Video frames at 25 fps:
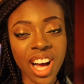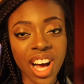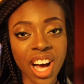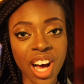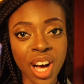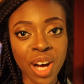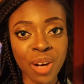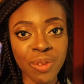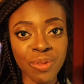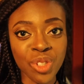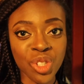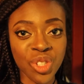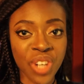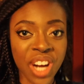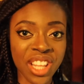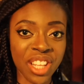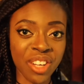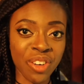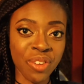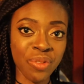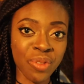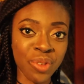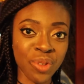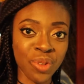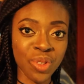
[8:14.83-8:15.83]
um, try
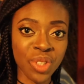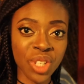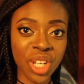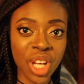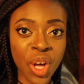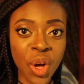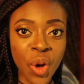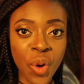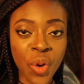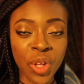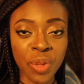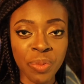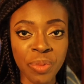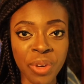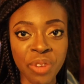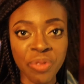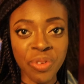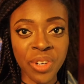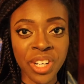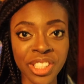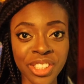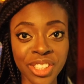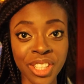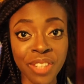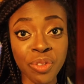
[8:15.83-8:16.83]
their food with my friends.